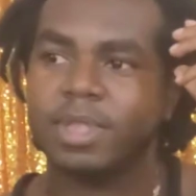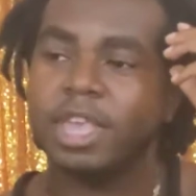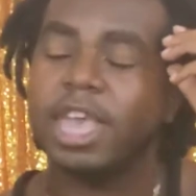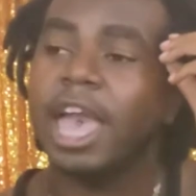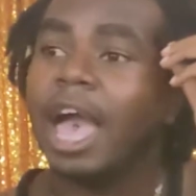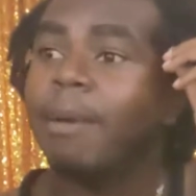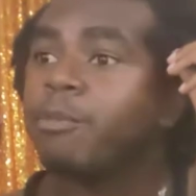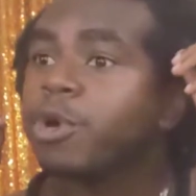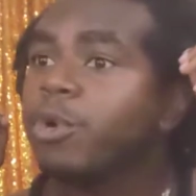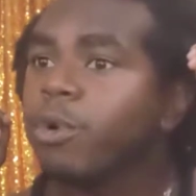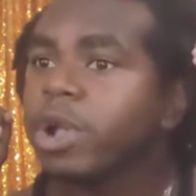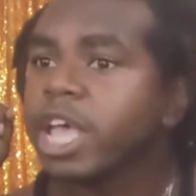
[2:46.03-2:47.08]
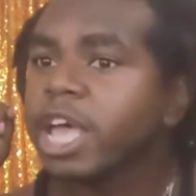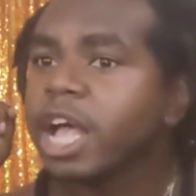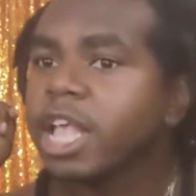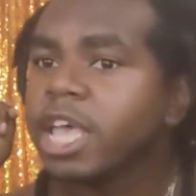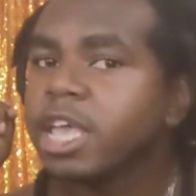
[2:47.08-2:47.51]
Yeah, I'm recording,
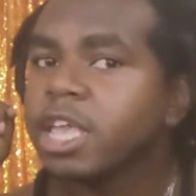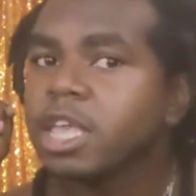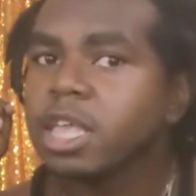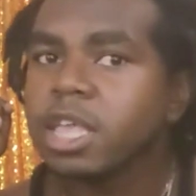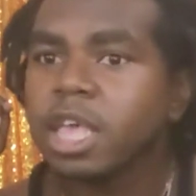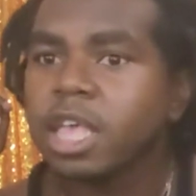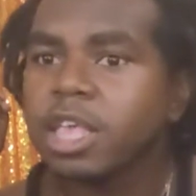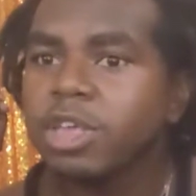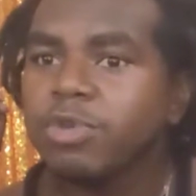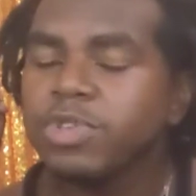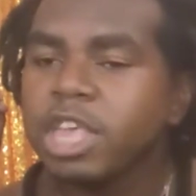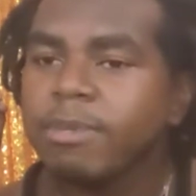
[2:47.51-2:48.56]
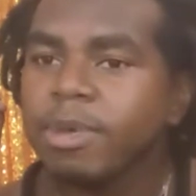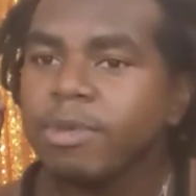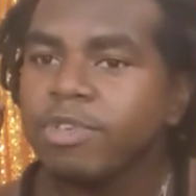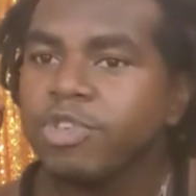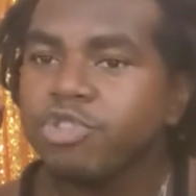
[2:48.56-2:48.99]
honey. Did you see
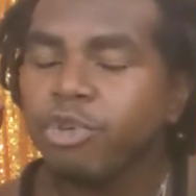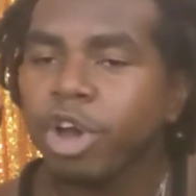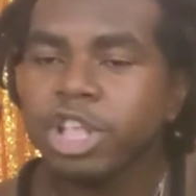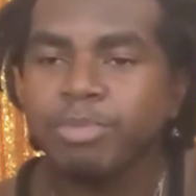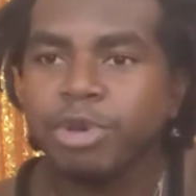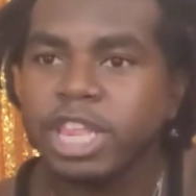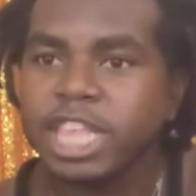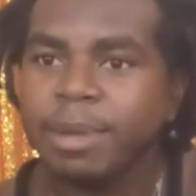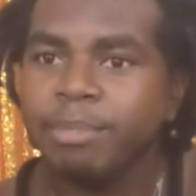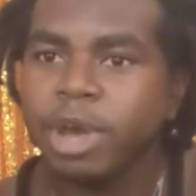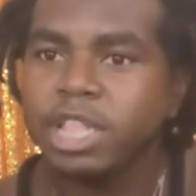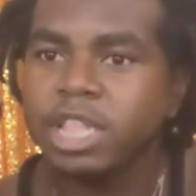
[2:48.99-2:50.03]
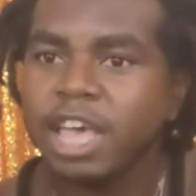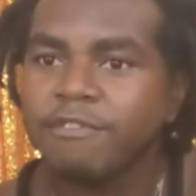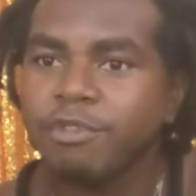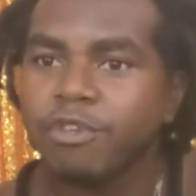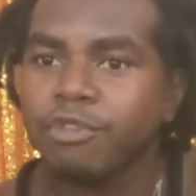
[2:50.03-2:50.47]
me struggle to press that button
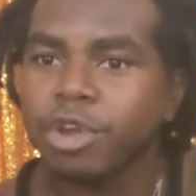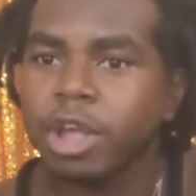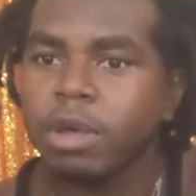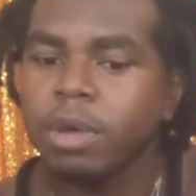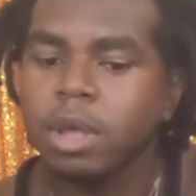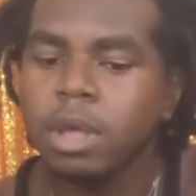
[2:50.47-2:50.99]
like forever ago?